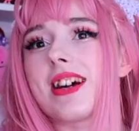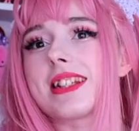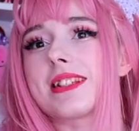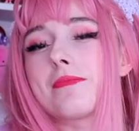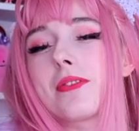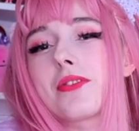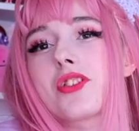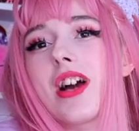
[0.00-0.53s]

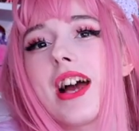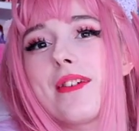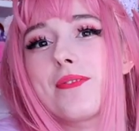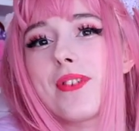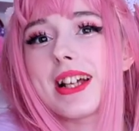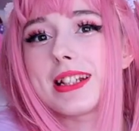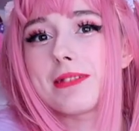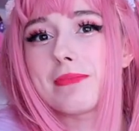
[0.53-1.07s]
item, I'll try and
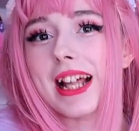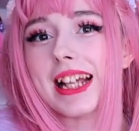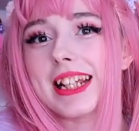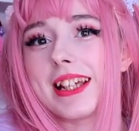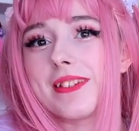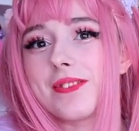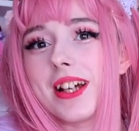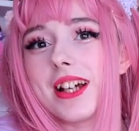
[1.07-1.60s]
find the
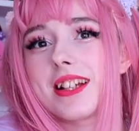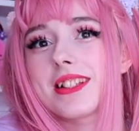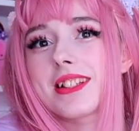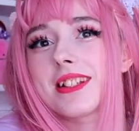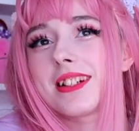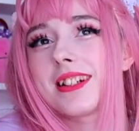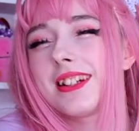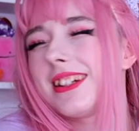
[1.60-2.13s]
blanket first.
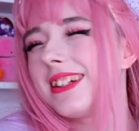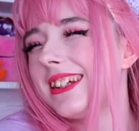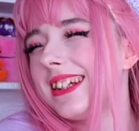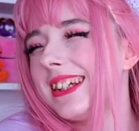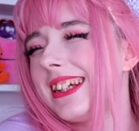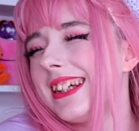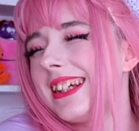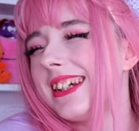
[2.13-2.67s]

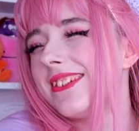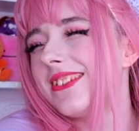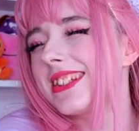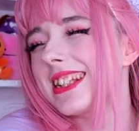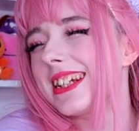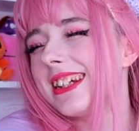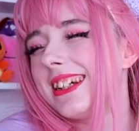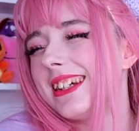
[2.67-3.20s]
Who
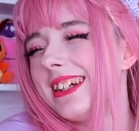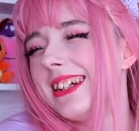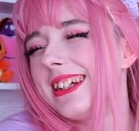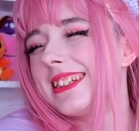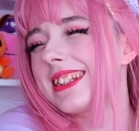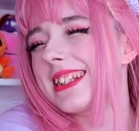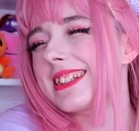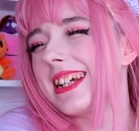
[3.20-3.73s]
is it?
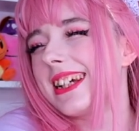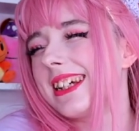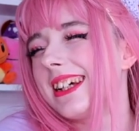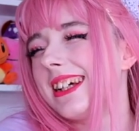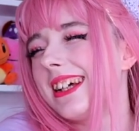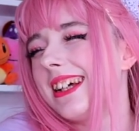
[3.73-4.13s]
Is this it?